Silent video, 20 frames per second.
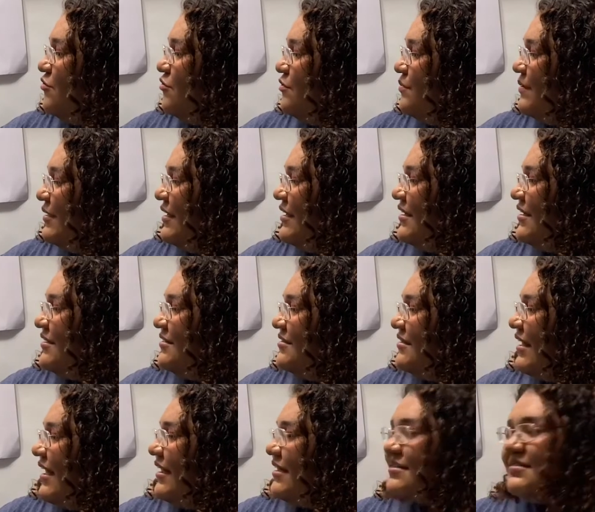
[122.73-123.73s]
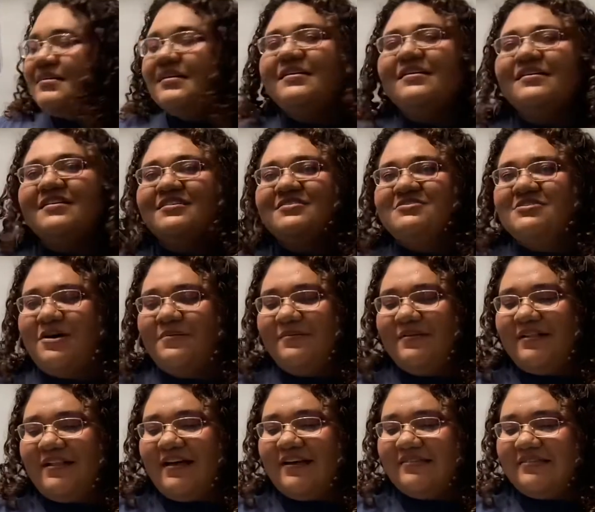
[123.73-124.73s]
be exact. Good job,
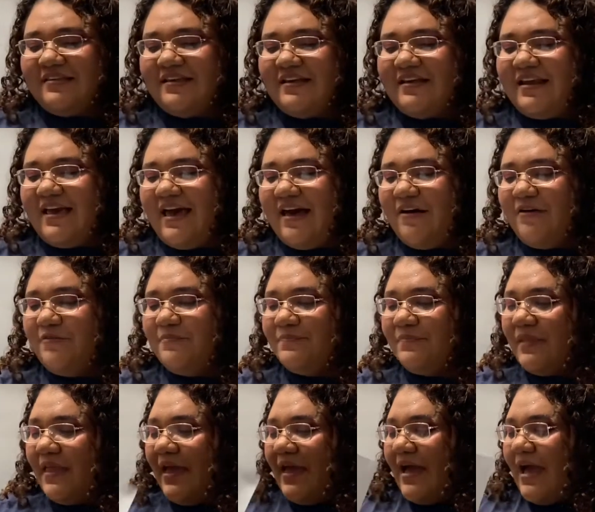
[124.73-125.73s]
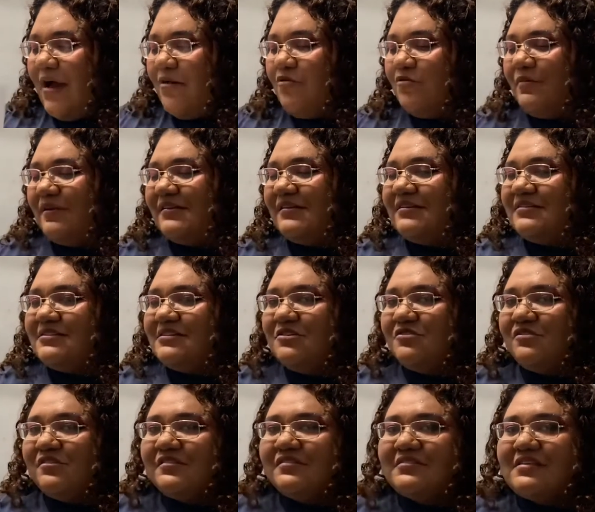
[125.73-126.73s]
class. Now, I will be teaching
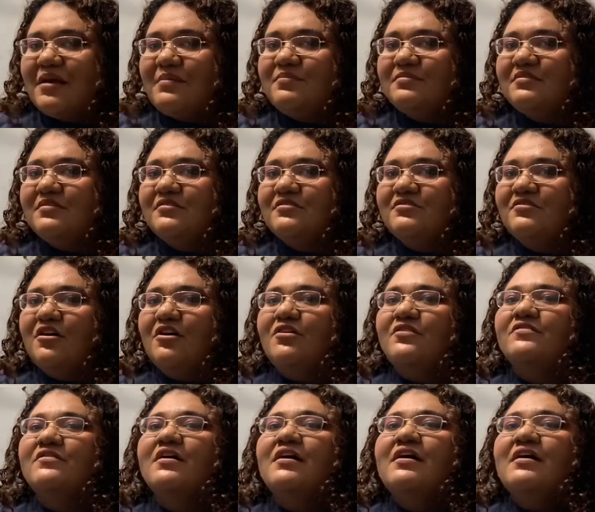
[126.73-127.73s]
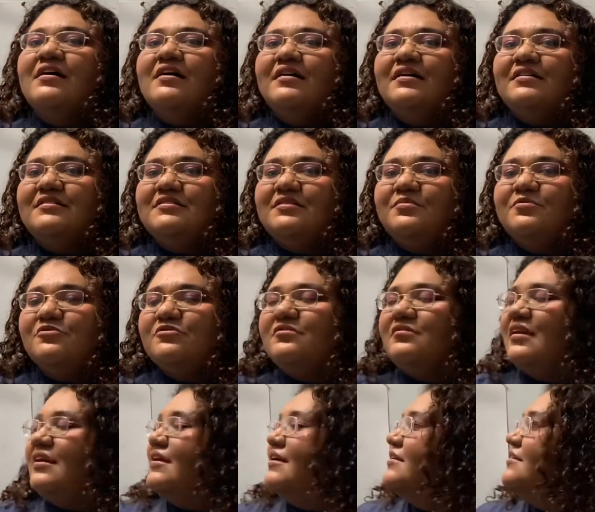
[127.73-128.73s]
you the steps to solve a double
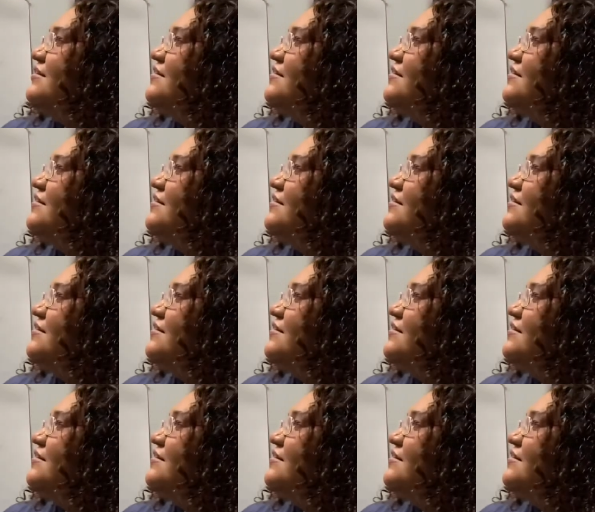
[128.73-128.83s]
sign